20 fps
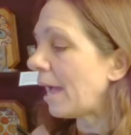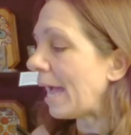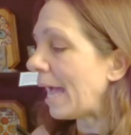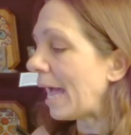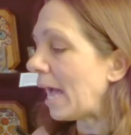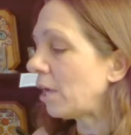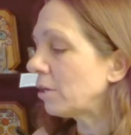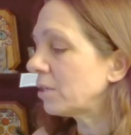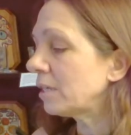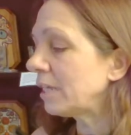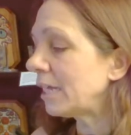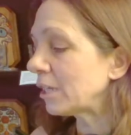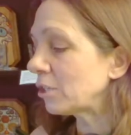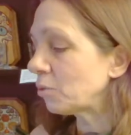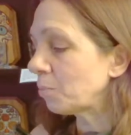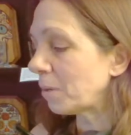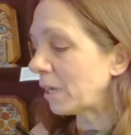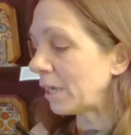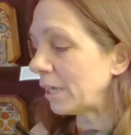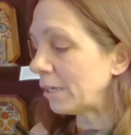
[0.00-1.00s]
I'll
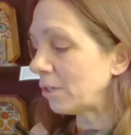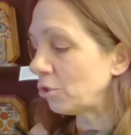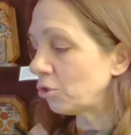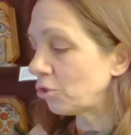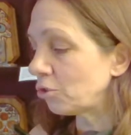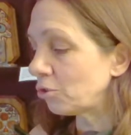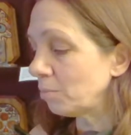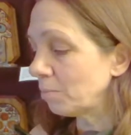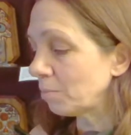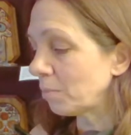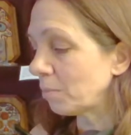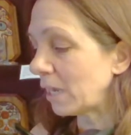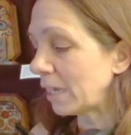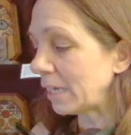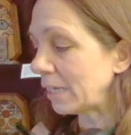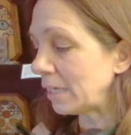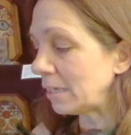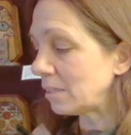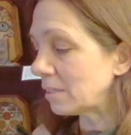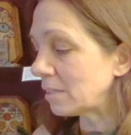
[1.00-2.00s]
connect my
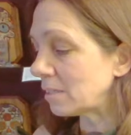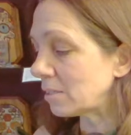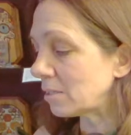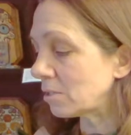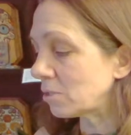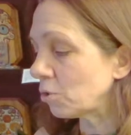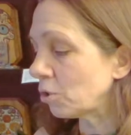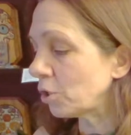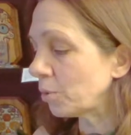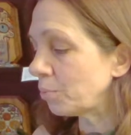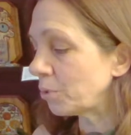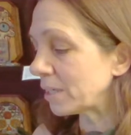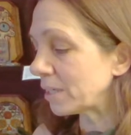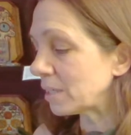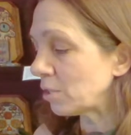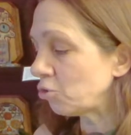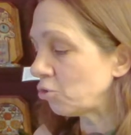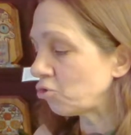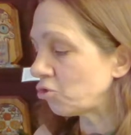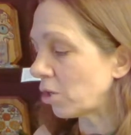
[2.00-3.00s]
my solar
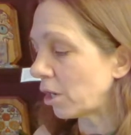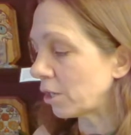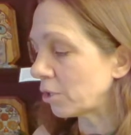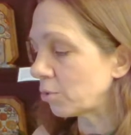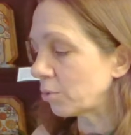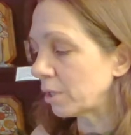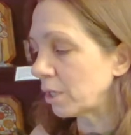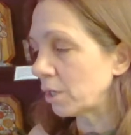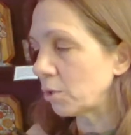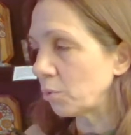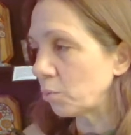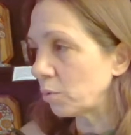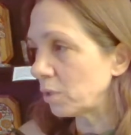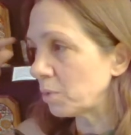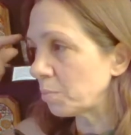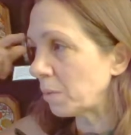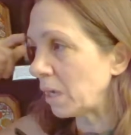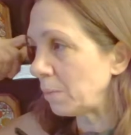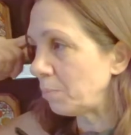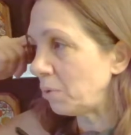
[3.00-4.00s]
plexus chakra with
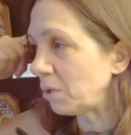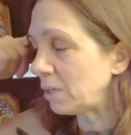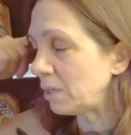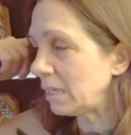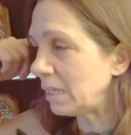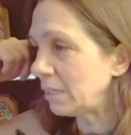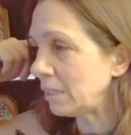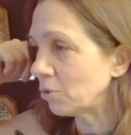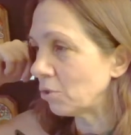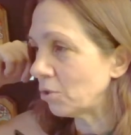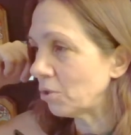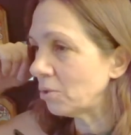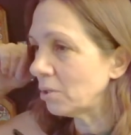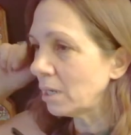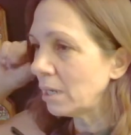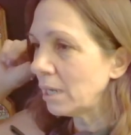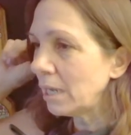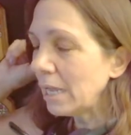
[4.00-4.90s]
my pineal.